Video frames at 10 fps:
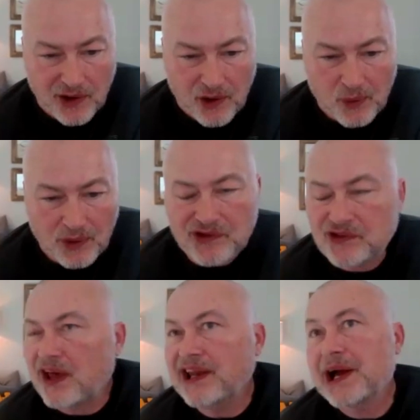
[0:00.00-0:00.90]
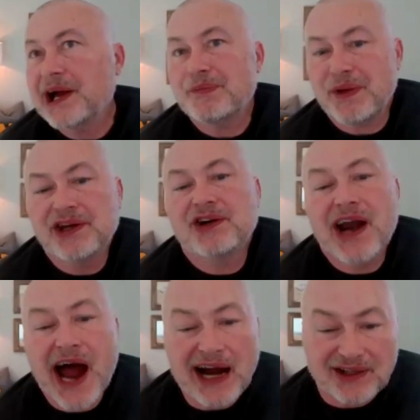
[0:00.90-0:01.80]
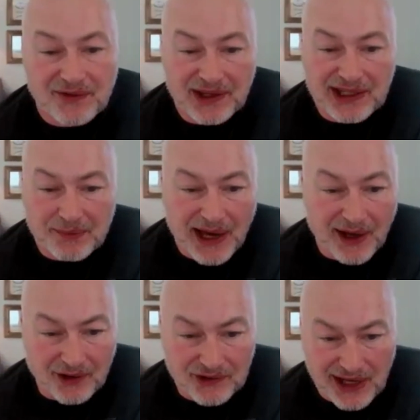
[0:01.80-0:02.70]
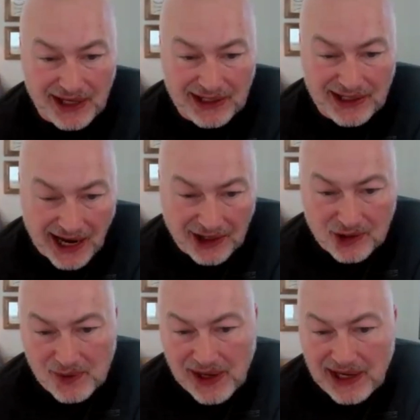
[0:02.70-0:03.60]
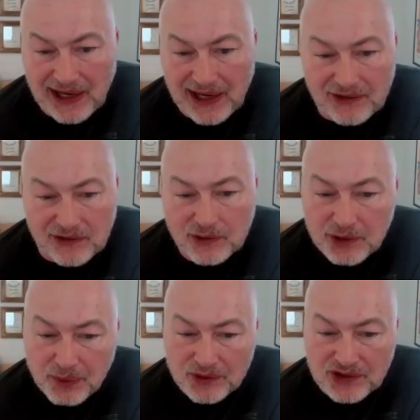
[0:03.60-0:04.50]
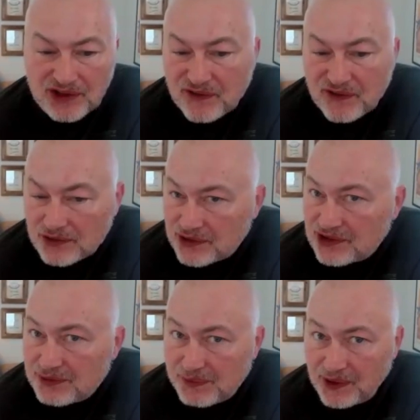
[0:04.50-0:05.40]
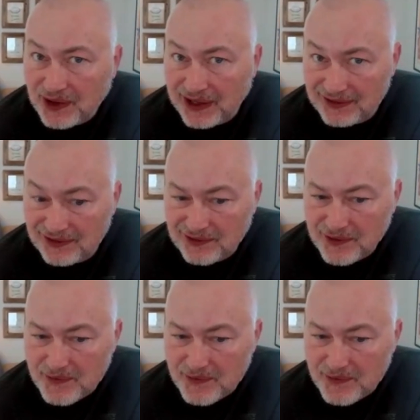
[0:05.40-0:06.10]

when setting up interactive emails and not creating a suitable default experience